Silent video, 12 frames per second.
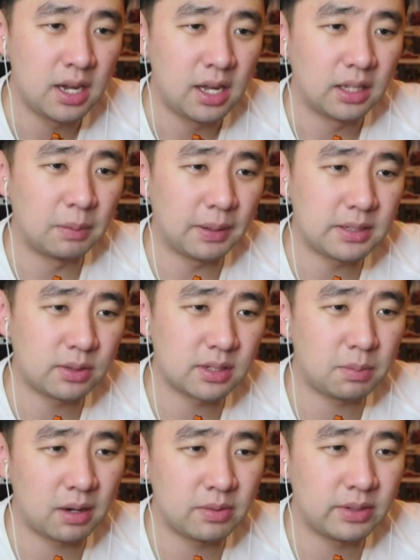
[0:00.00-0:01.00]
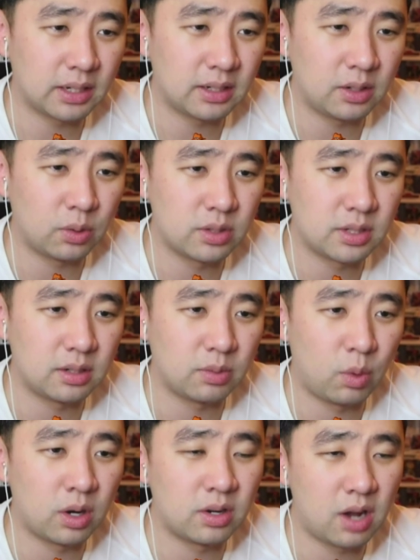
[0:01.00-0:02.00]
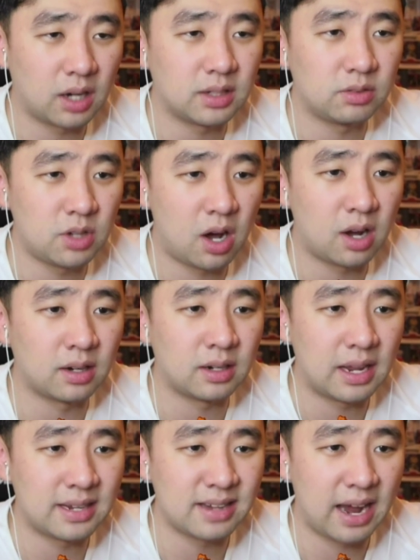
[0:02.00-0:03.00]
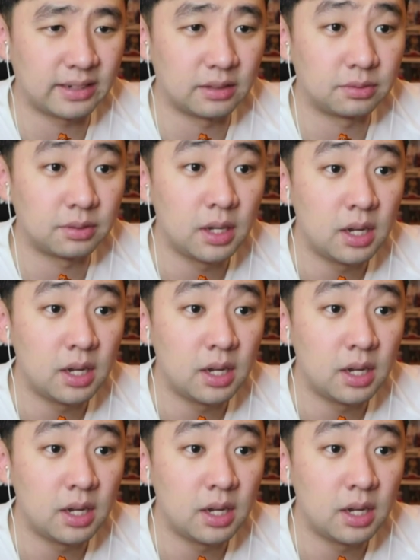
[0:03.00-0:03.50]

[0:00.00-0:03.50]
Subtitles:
Then place the rest of the bottom of your deck and then you order set one Dawn as active.